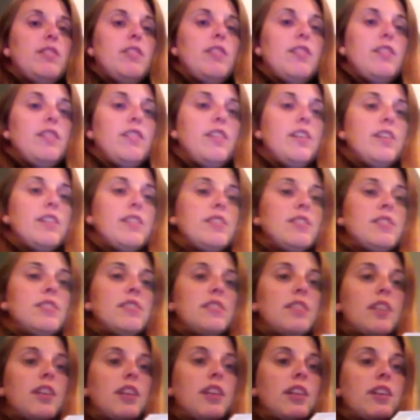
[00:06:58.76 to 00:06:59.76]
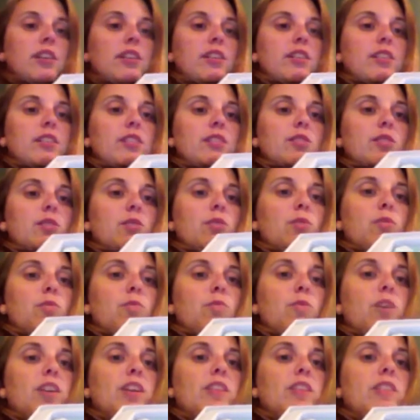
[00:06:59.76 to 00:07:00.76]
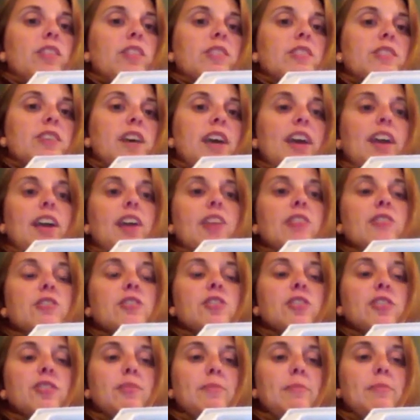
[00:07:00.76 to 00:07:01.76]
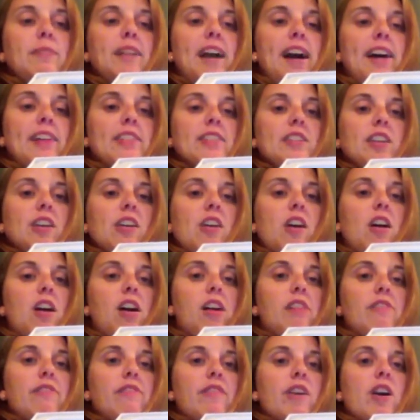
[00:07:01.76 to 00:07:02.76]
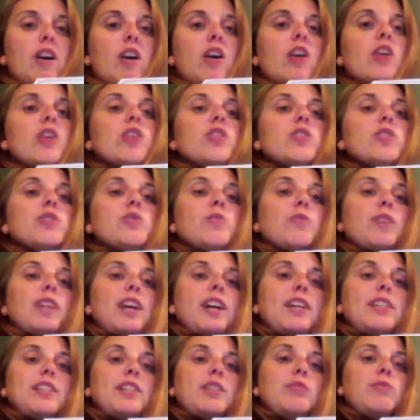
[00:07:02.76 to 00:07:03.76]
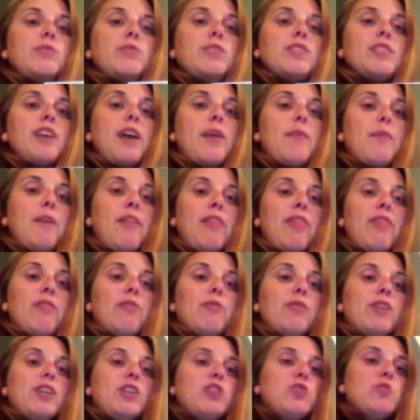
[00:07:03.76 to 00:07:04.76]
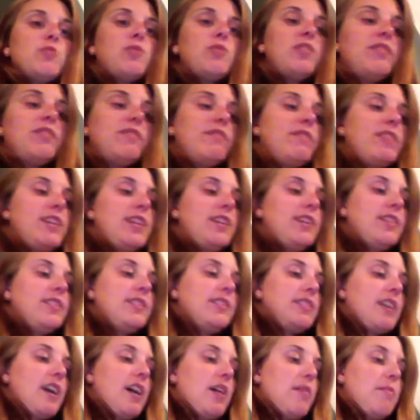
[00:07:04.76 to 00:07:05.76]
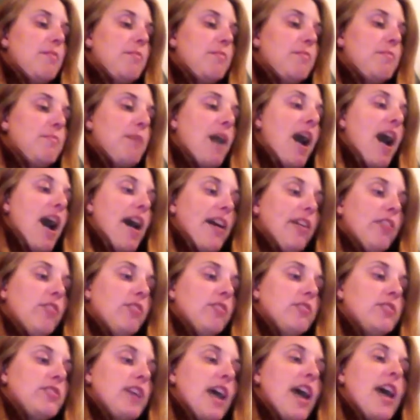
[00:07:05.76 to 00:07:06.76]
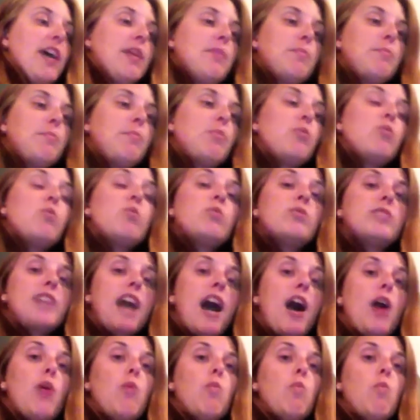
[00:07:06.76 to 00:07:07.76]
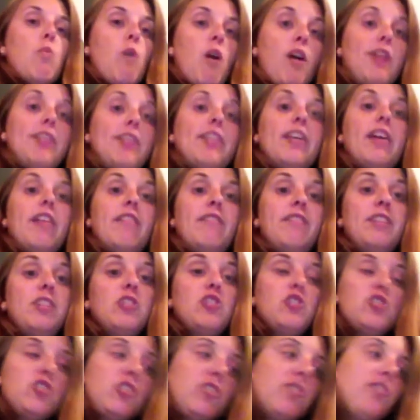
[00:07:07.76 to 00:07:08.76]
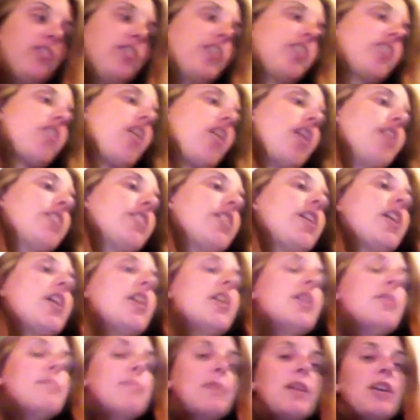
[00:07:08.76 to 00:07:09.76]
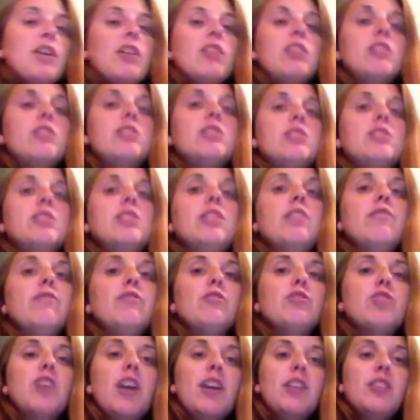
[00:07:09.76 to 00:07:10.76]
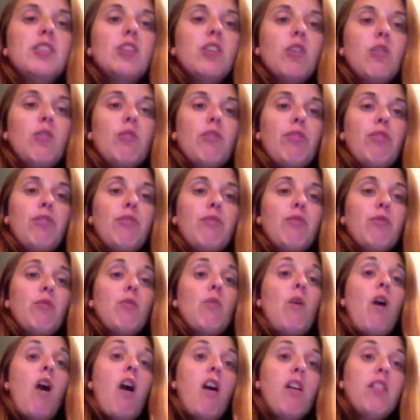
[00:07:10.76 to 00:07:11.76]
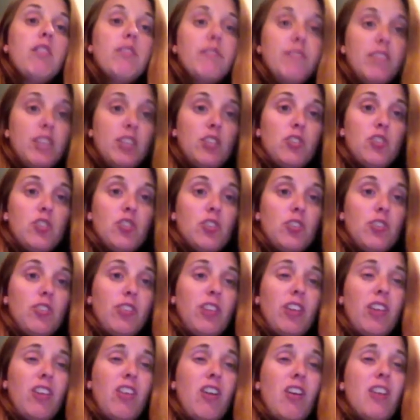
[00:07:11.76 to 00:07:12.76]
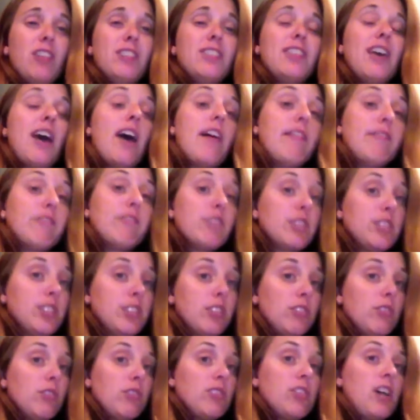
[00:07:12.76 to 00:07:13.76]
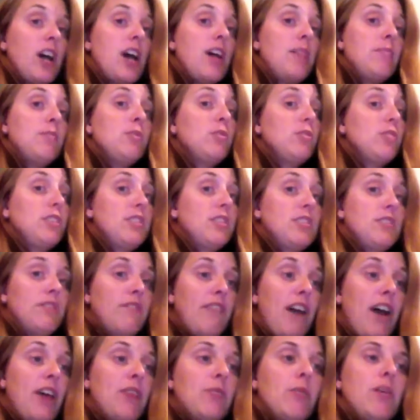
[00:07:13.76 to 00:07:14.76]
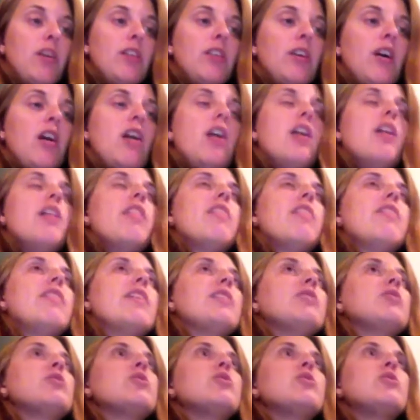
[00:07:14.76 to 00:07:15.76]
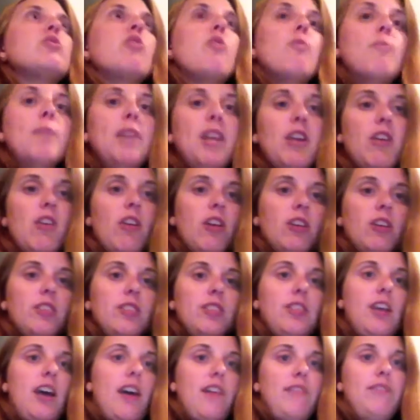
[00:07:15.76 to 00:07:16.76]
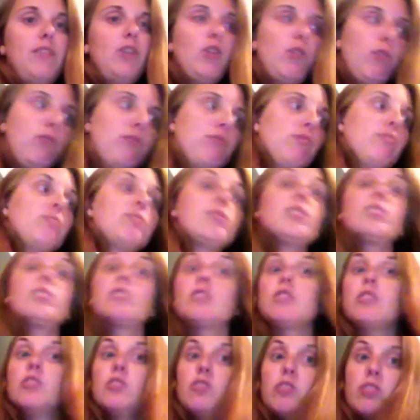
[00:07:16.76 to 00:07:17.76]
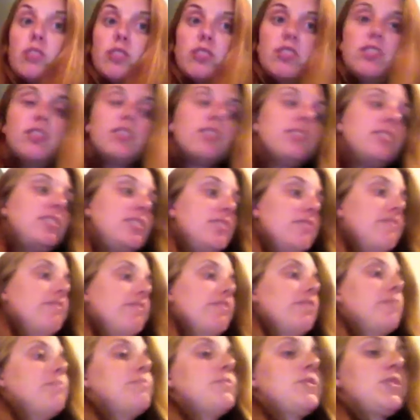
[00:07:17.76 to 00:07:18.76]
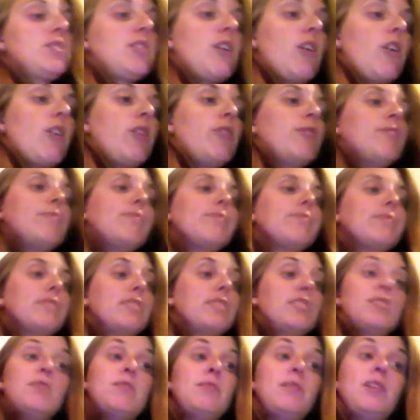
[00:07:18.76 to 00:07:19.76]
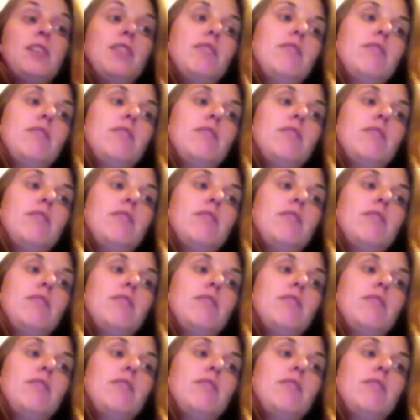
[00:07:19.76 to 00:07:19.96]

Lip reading: This is what it looks like. I already took the plastic off. So what I did was I went through each one these piles and pulled out one of each journaling card. Because if you're trying to go through all of these journaling cards every single time you need to find one, that's so many cards to have to go through, 616 of them, so to be